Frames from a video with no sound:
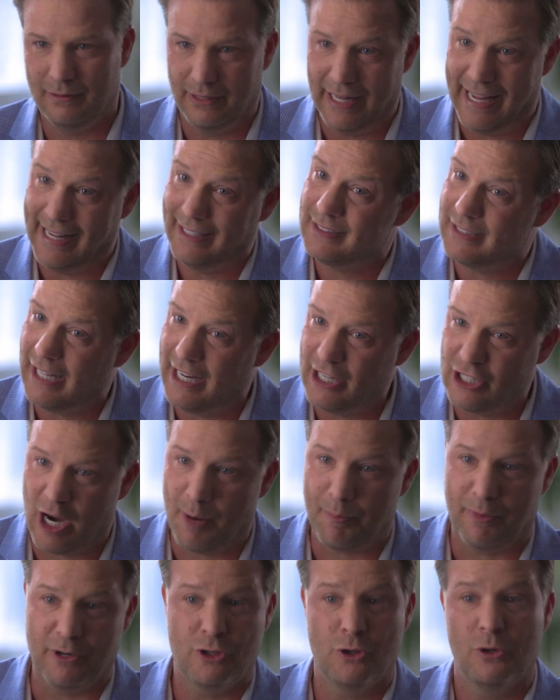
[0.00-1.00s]
late-stage
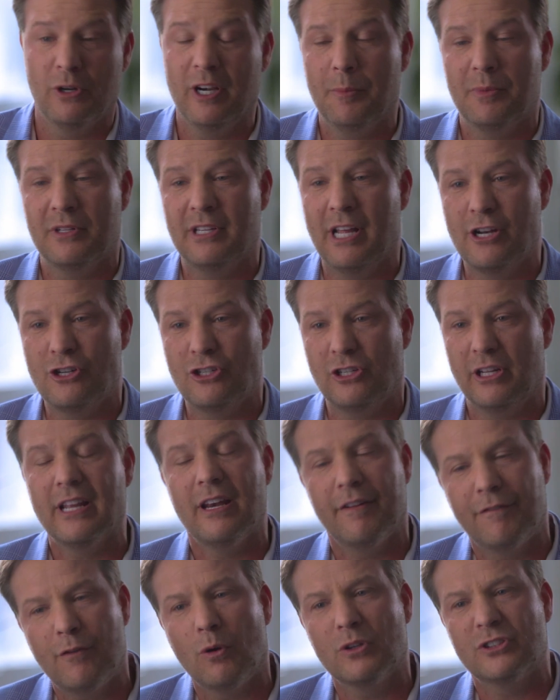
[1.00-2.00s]
opportunity
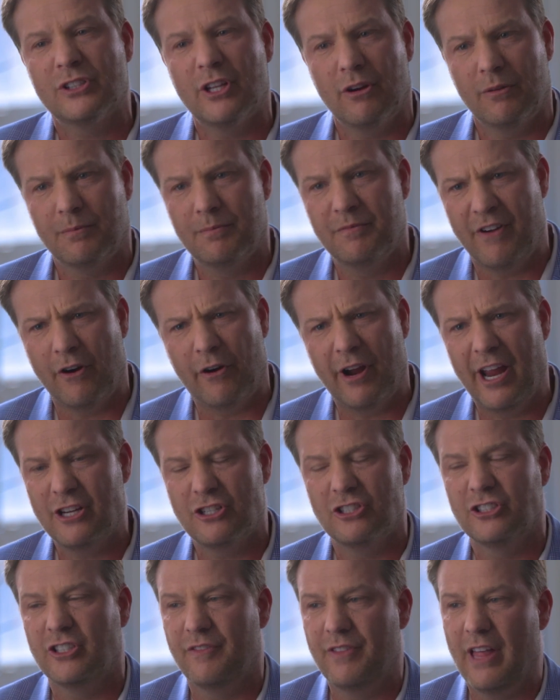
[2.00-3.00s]
potentially, and of course there are
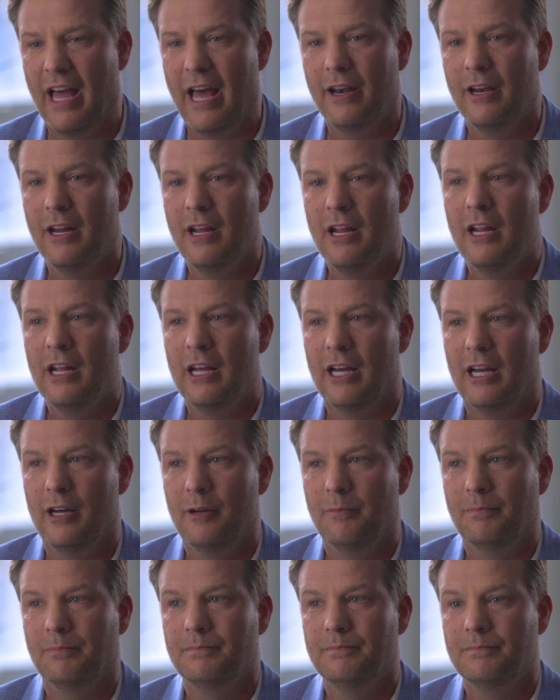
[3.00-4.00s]
variations of that.
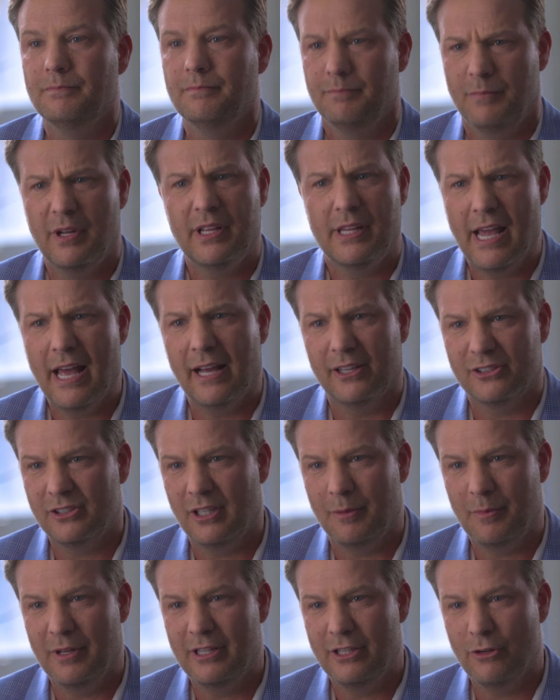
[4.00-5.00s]
But
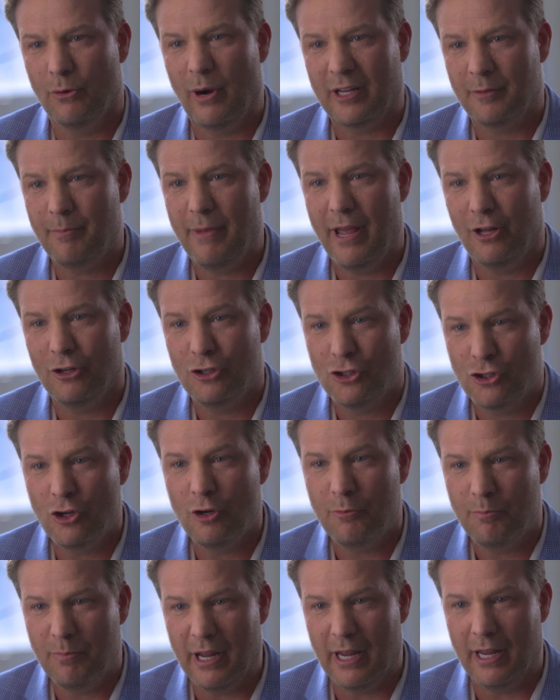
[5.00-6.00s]
yes, I mean, direct mail
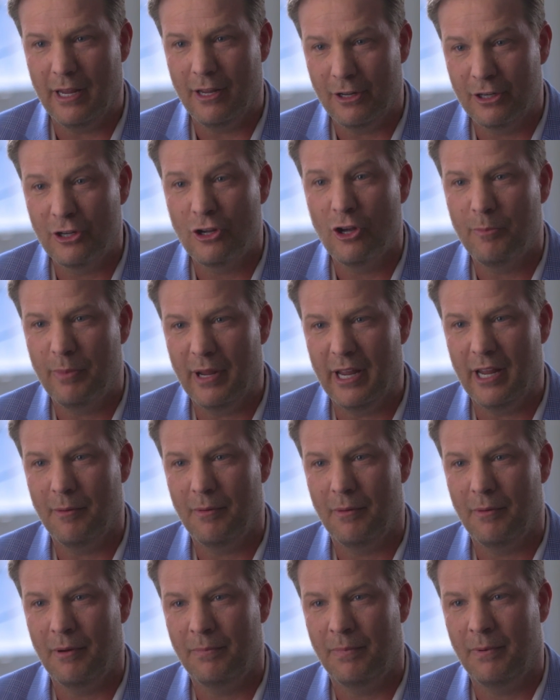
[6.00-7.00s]
should be and could
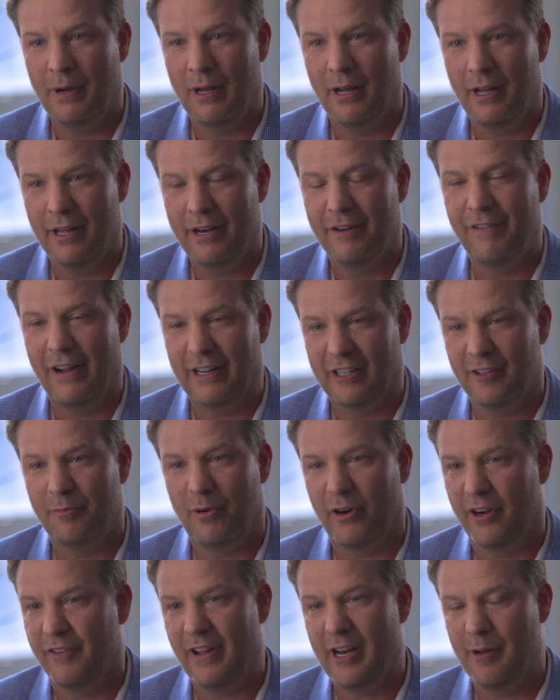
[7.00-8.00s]
be an
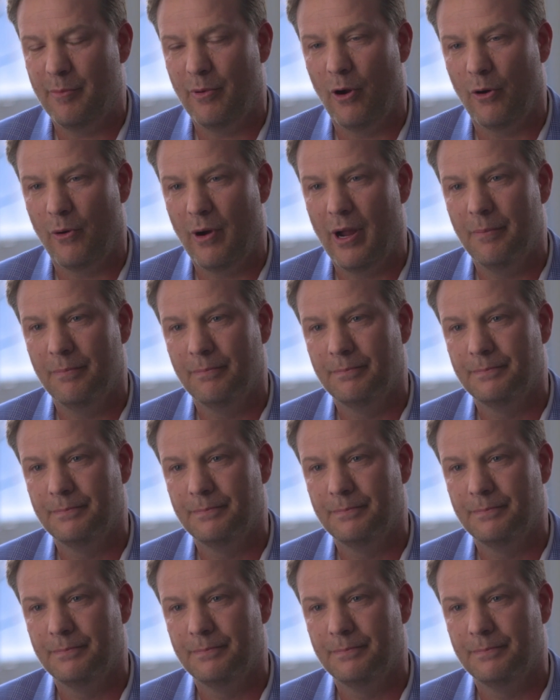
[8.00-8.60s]
effective part of any program.